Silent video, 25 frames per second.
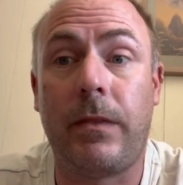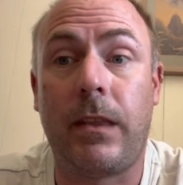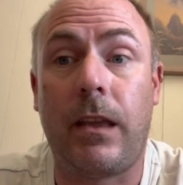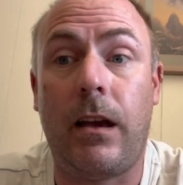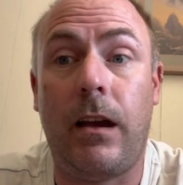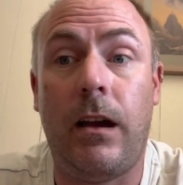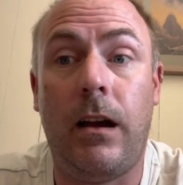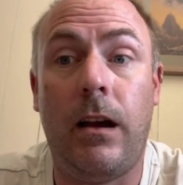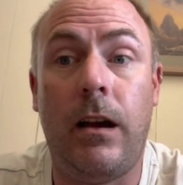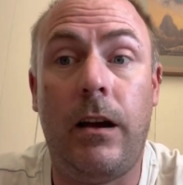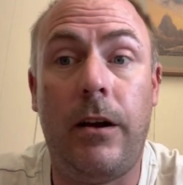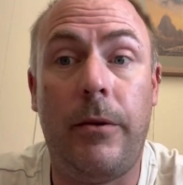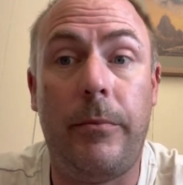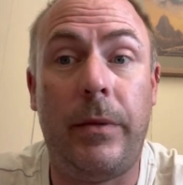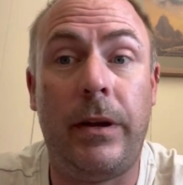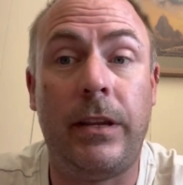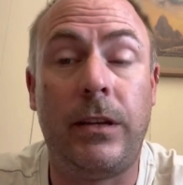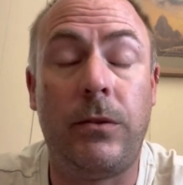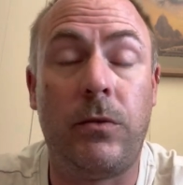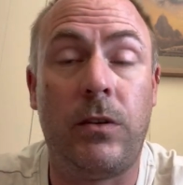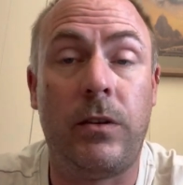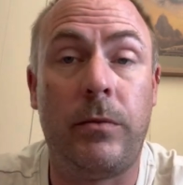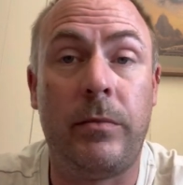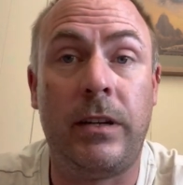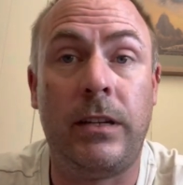um, and
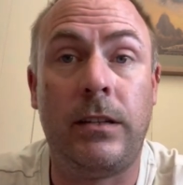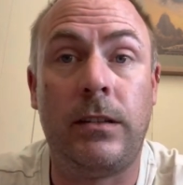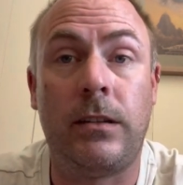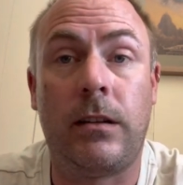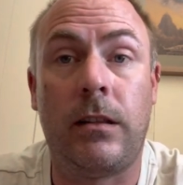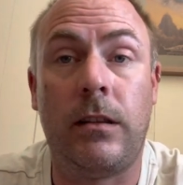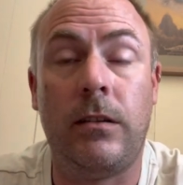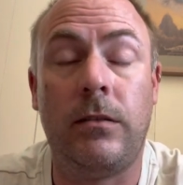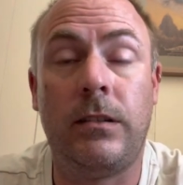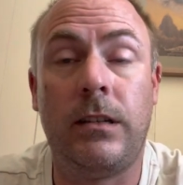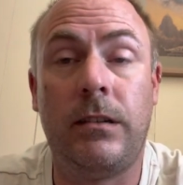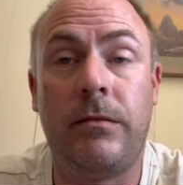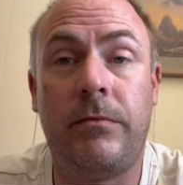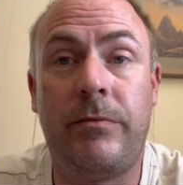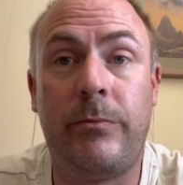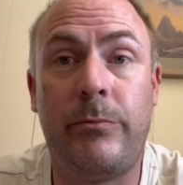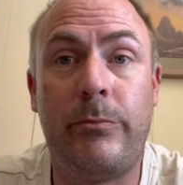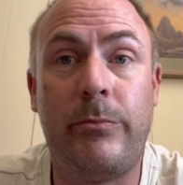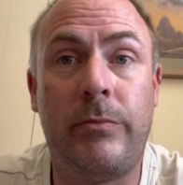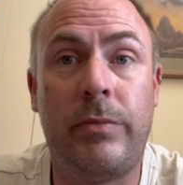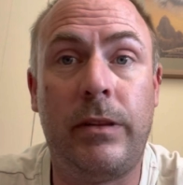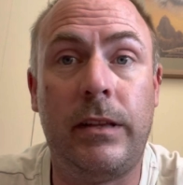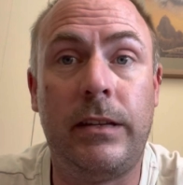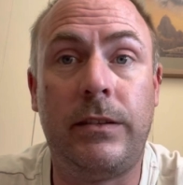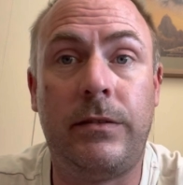you want to be included,
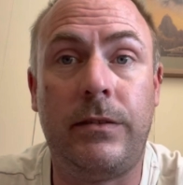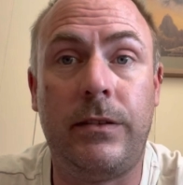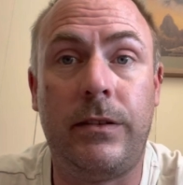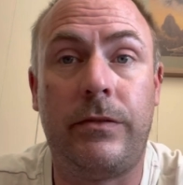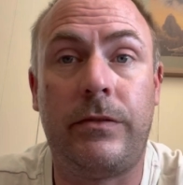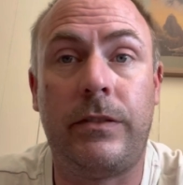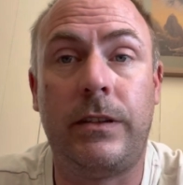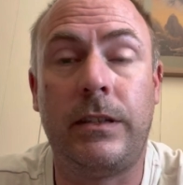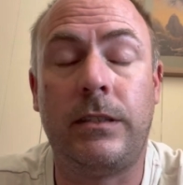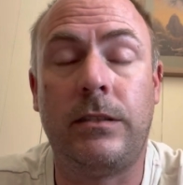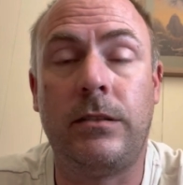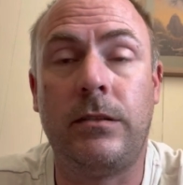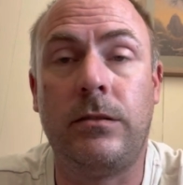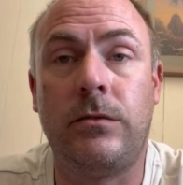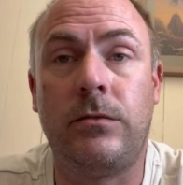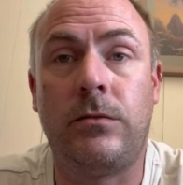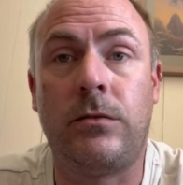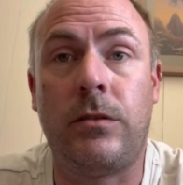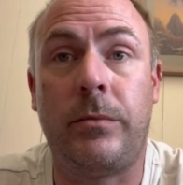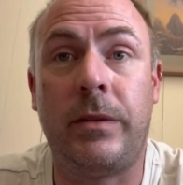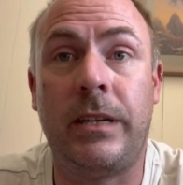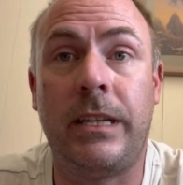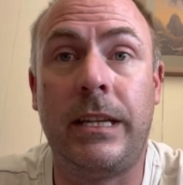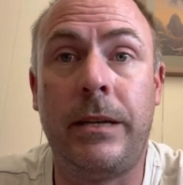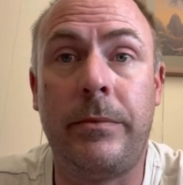please feel free to
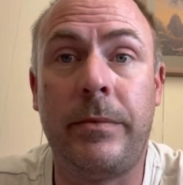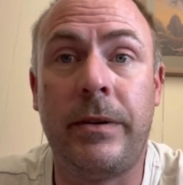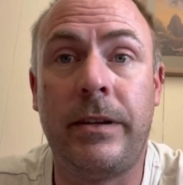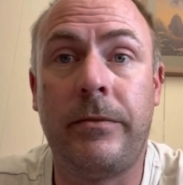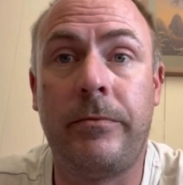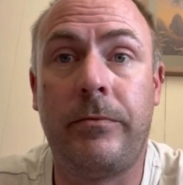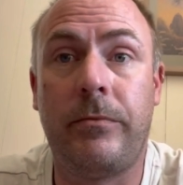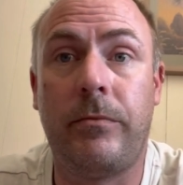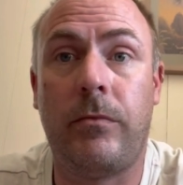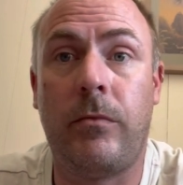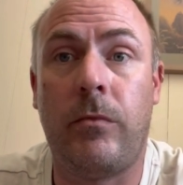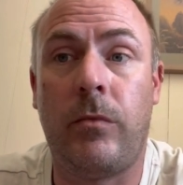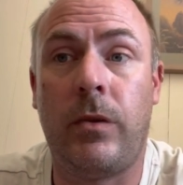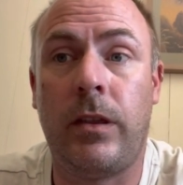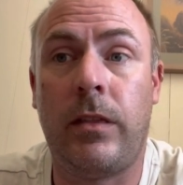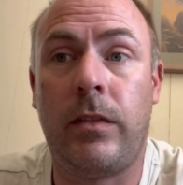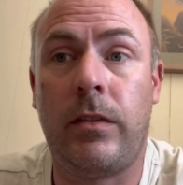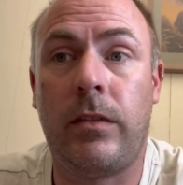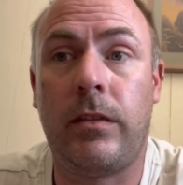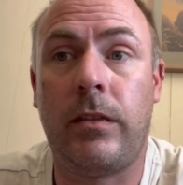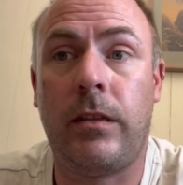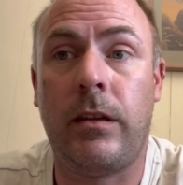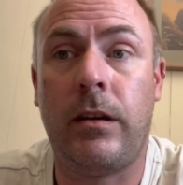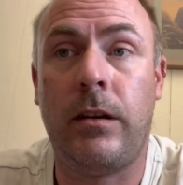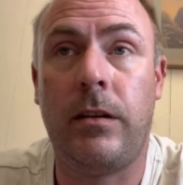drop me an email with
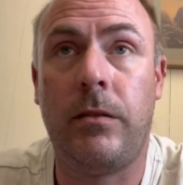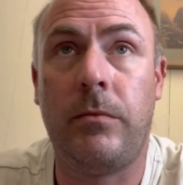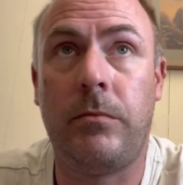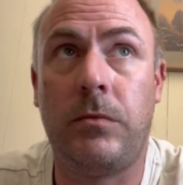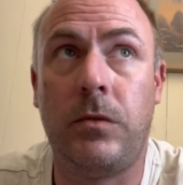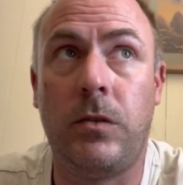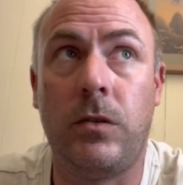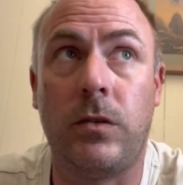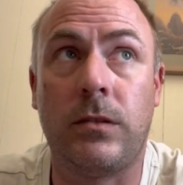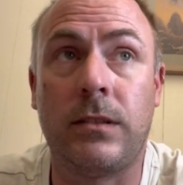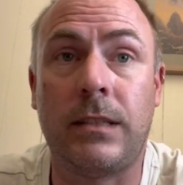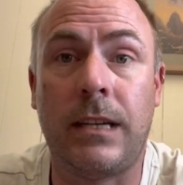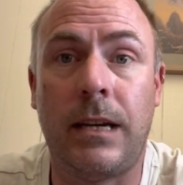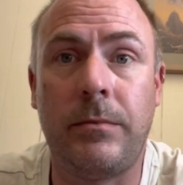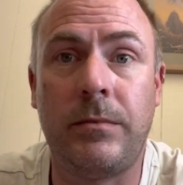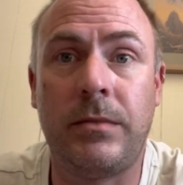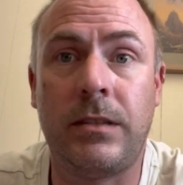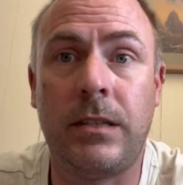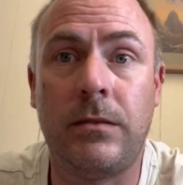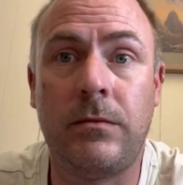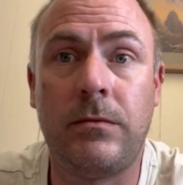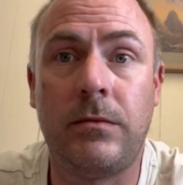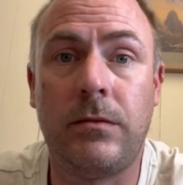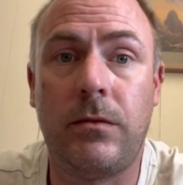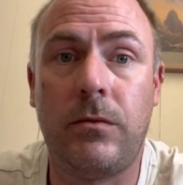um, your time
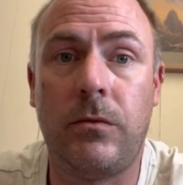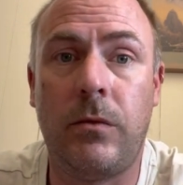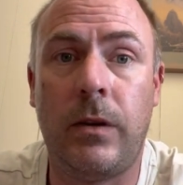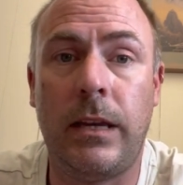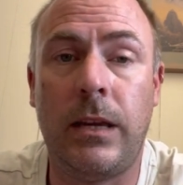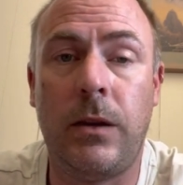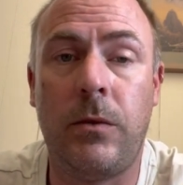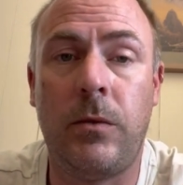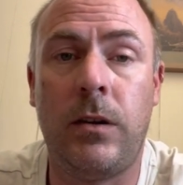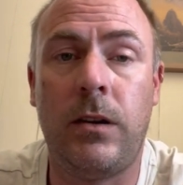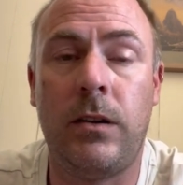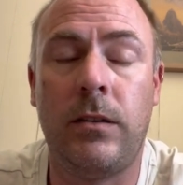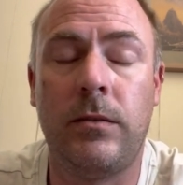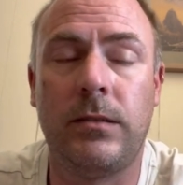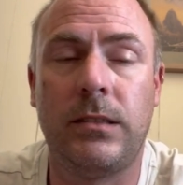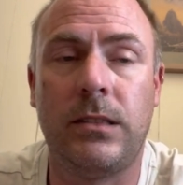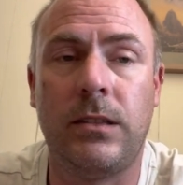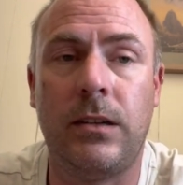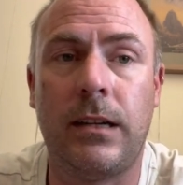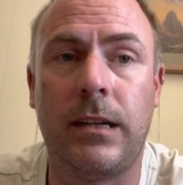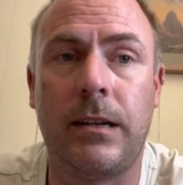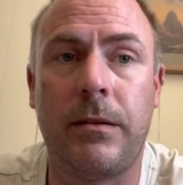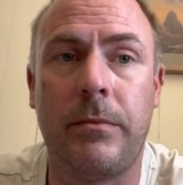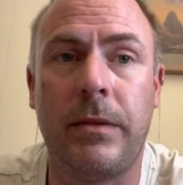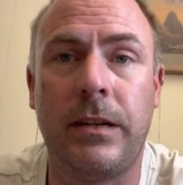zone where you are so
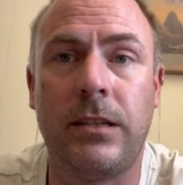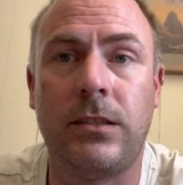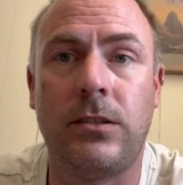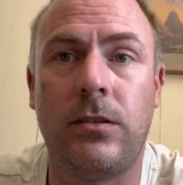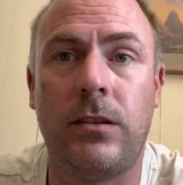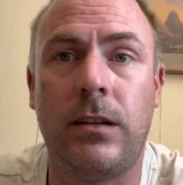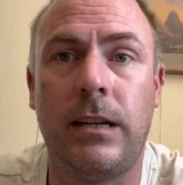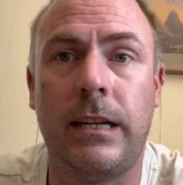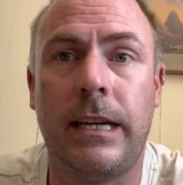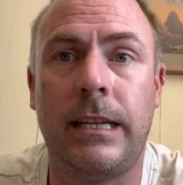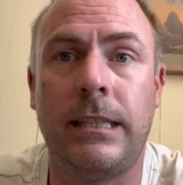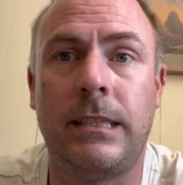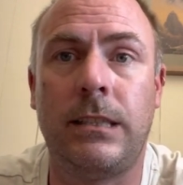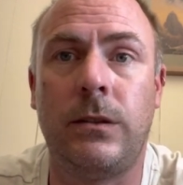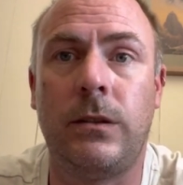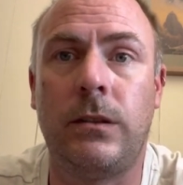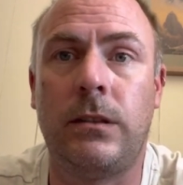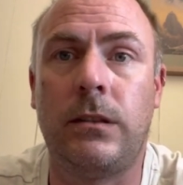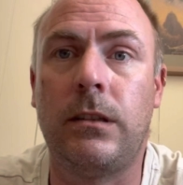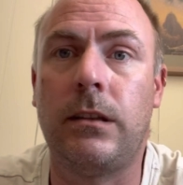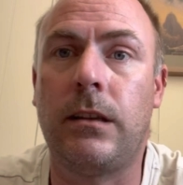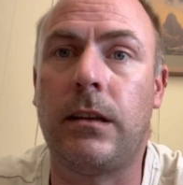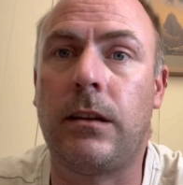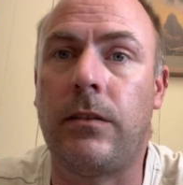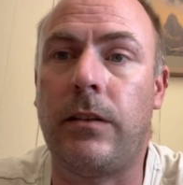I can make sure I add you
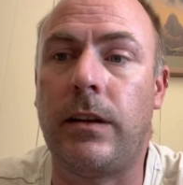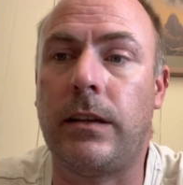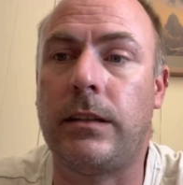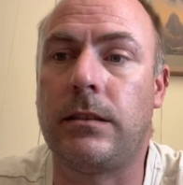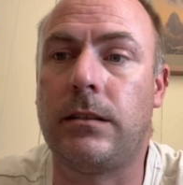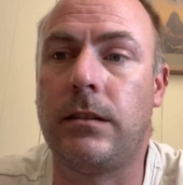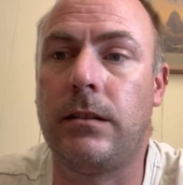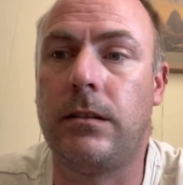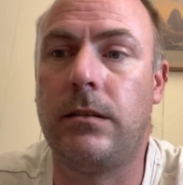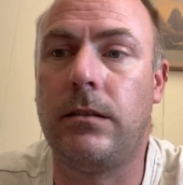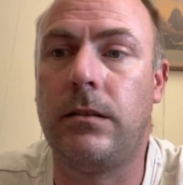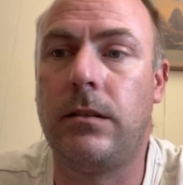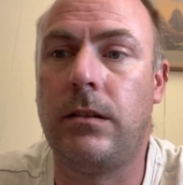into the correct